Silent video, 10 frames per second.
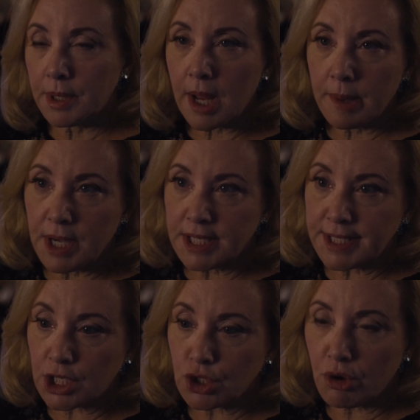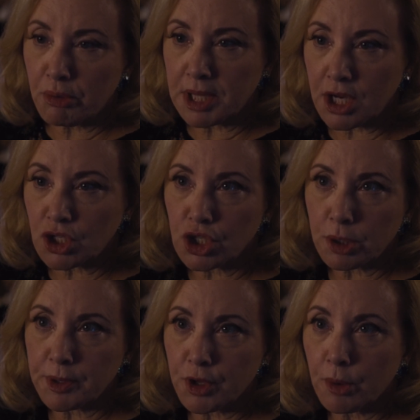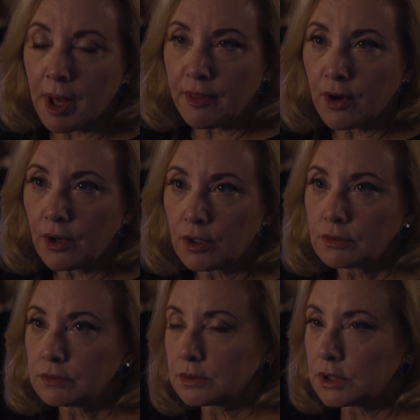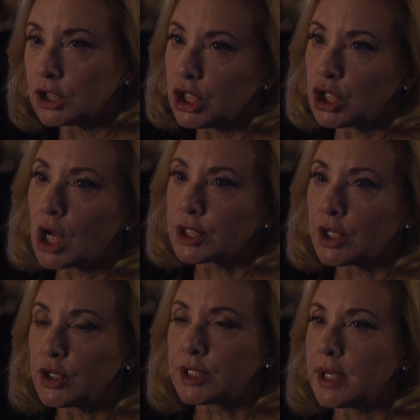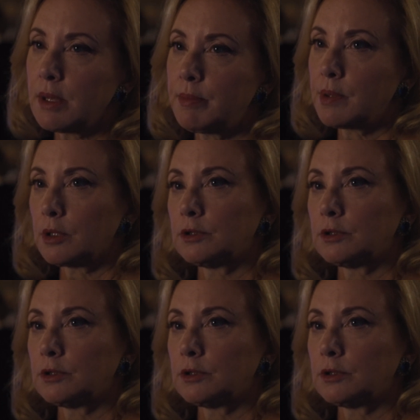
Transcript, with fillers: but I'm in a sexual relationship with your mother. She talks in her sleep.